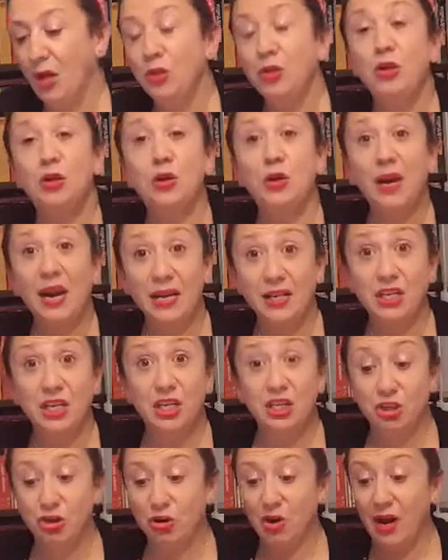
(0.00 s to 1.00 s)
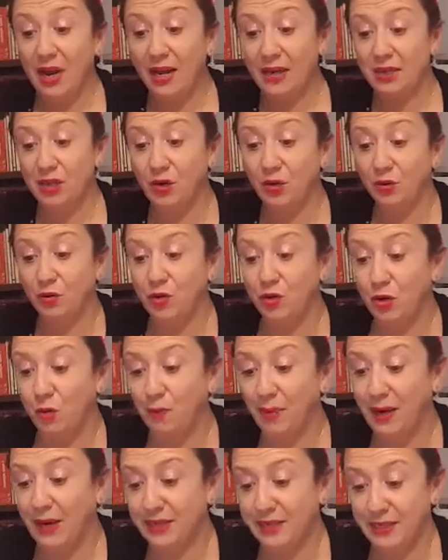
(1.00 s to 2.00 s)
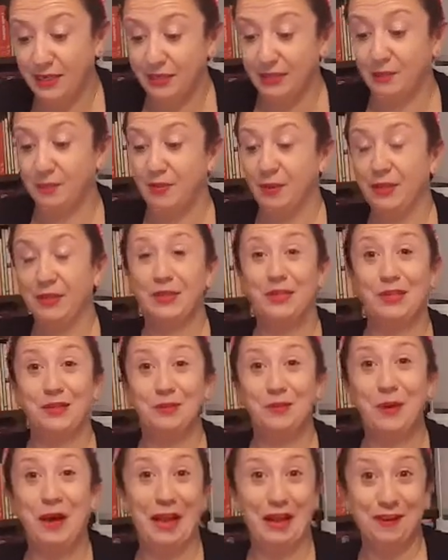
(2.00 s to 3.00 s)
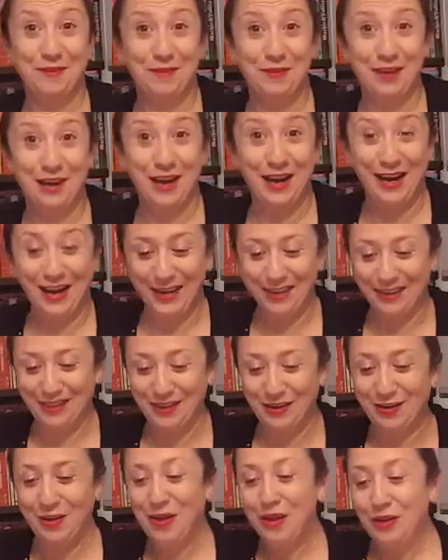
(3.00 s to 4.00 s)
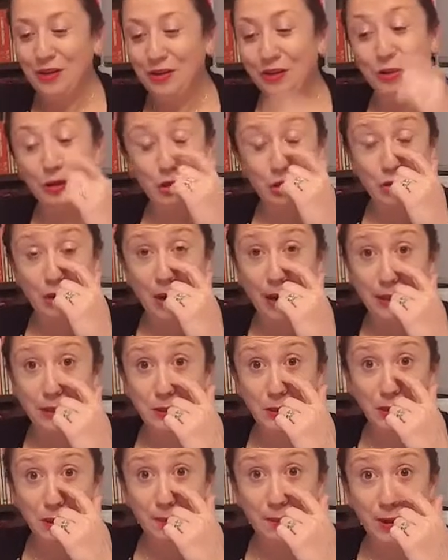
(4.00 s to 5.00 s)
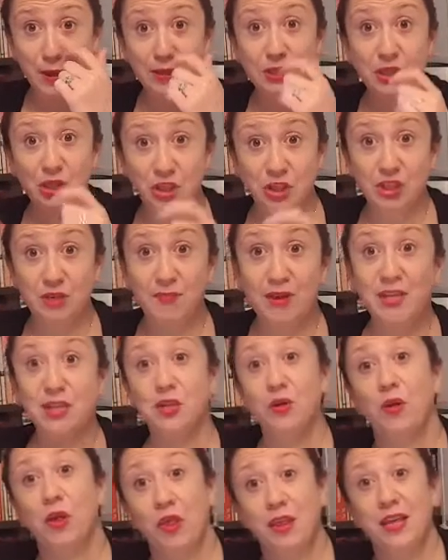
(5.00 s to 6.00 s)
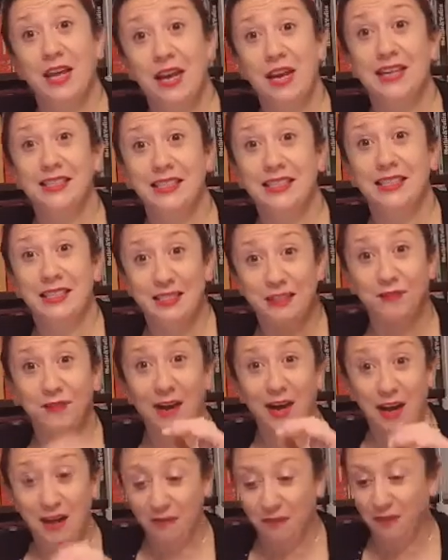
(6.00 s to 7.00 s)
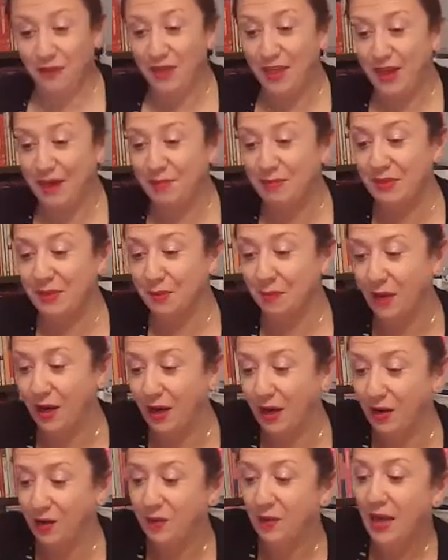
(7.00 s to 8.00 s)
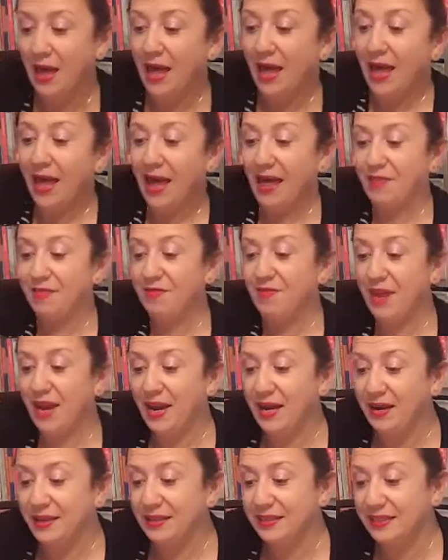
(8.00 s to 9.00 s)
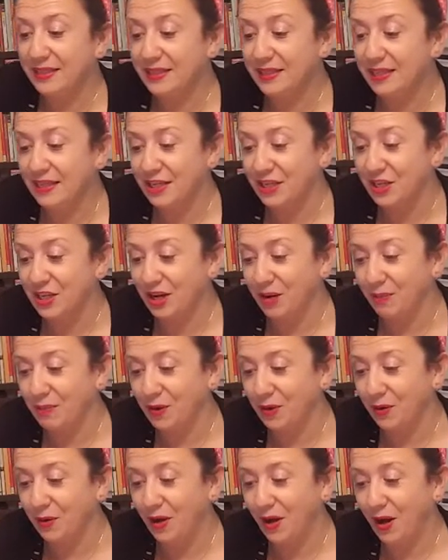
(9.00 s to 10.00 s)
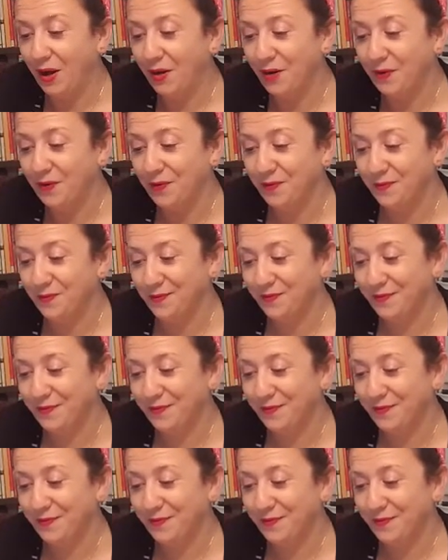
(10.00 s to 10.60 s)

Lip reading: You could actually try it on your participant as well if you like. So you could try it on the person just to make sure that the elastic's fine for them as well. And then stitch up your hole.